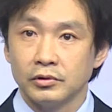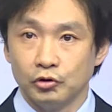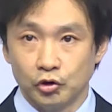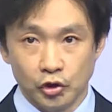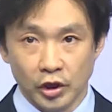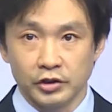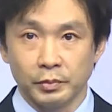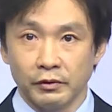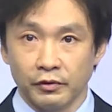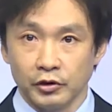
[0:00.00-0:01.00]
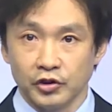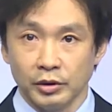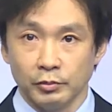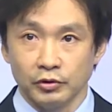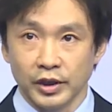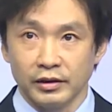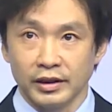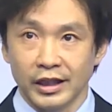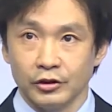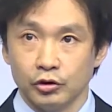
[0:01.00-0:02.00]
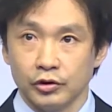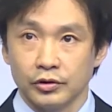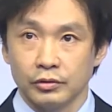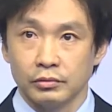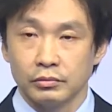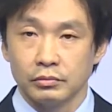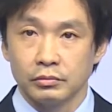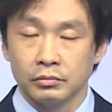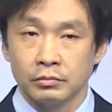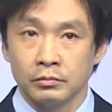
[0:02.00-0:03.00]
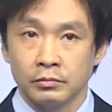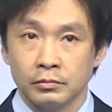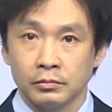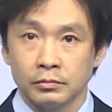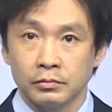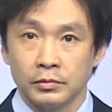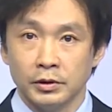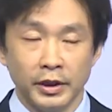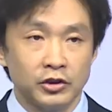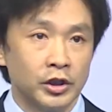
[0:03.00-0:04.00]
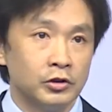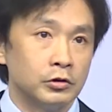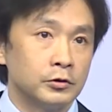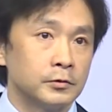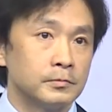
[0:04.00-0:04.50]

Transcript: Just by very simple technologies. He made changes.